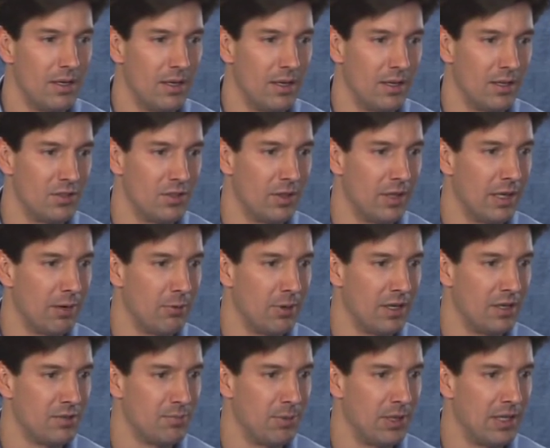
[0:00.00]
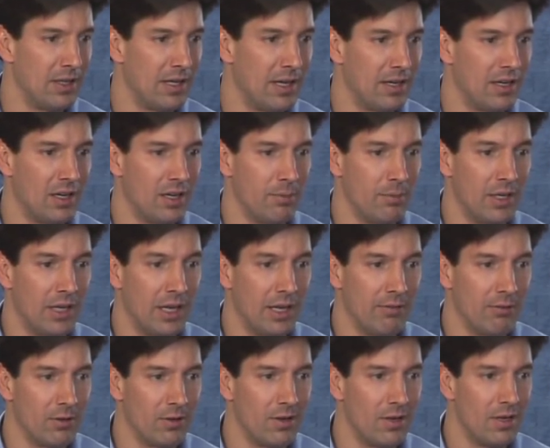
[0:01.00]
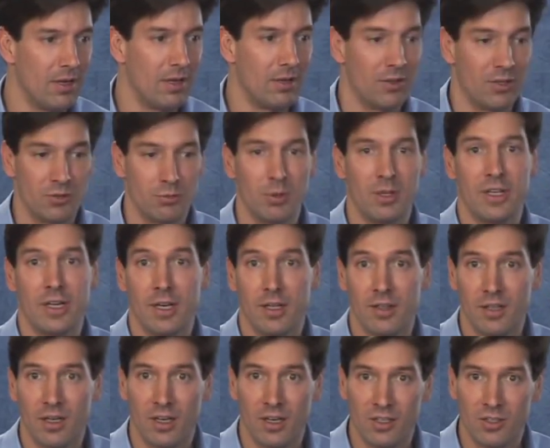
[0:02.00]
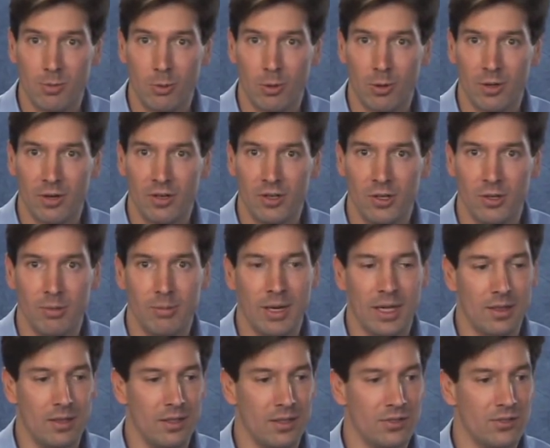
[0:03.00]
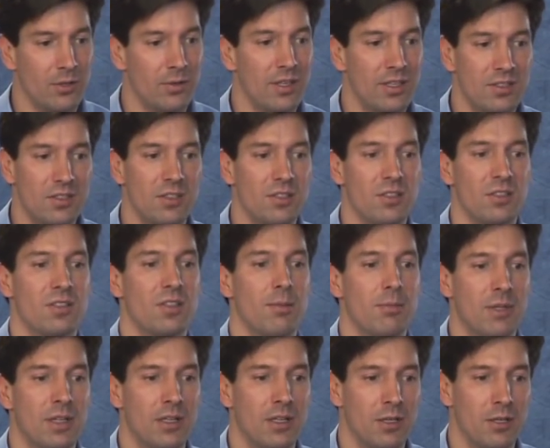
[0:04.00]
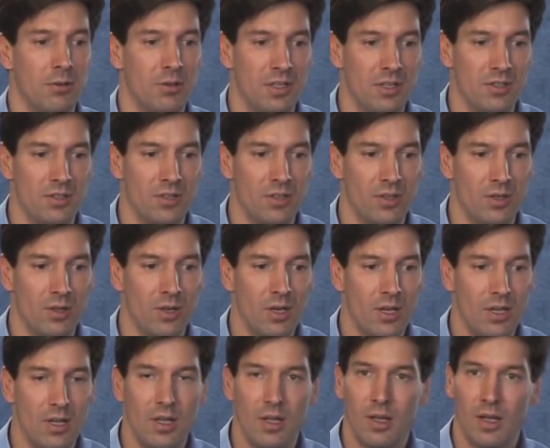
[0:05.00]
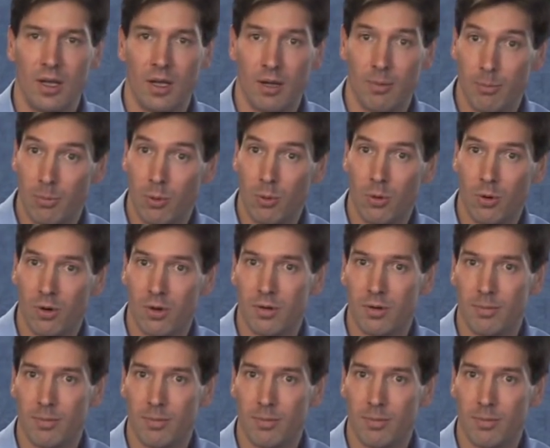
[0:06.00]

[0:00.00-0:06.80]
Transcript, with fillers: And so that would explain that kind of behavior. There's really nothing Explorer can do about this. So this isn't something that you'd consider uh, poor